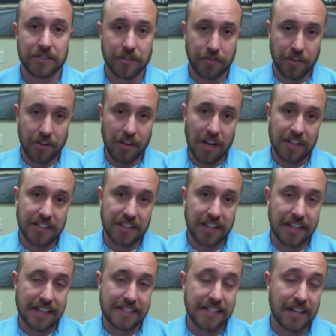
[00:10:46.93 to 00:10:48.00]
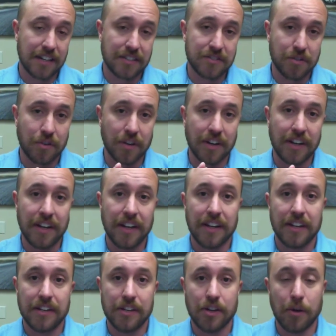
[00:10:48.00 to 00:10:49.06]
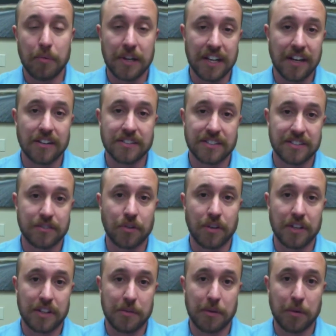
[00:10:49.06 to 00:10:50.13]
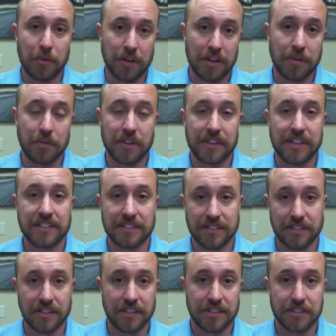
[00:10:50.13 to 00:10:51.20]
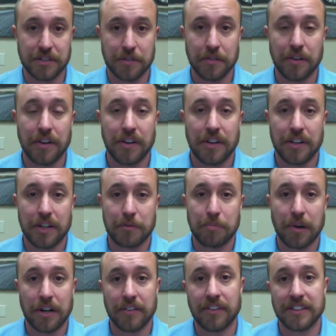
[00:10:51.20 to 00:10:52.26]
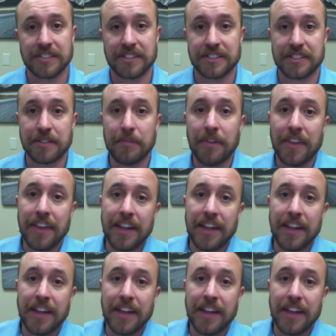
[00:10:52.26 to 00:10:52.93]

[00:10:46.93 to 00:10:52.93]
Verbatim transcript: So if you're locked into that territory, nobody else is going to be working with us as long as you're you're part of our system.